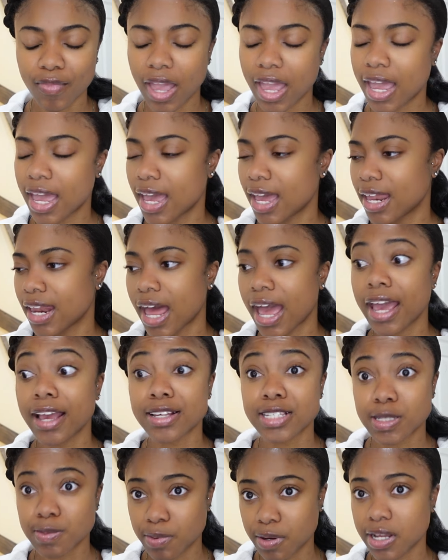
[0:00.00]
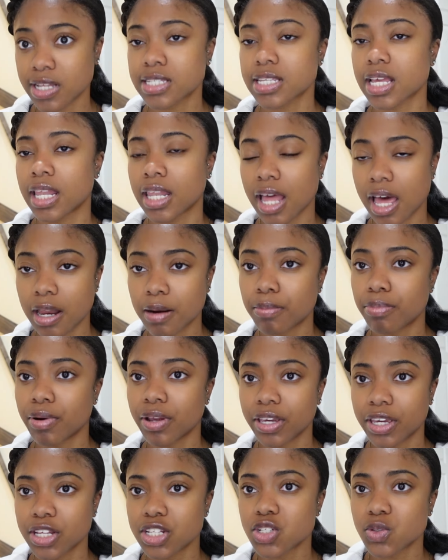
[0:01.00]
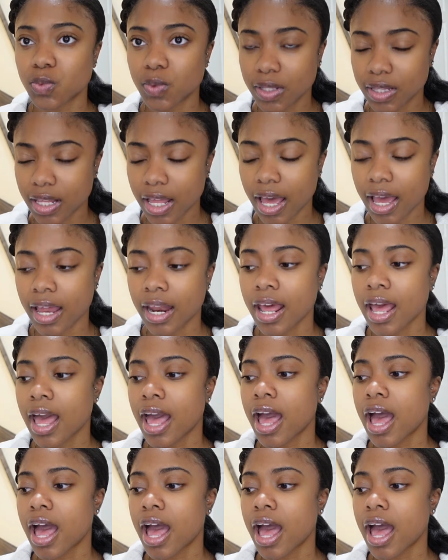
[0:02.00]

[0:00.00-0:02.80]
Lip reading: And I experienced a lot of breakage with that.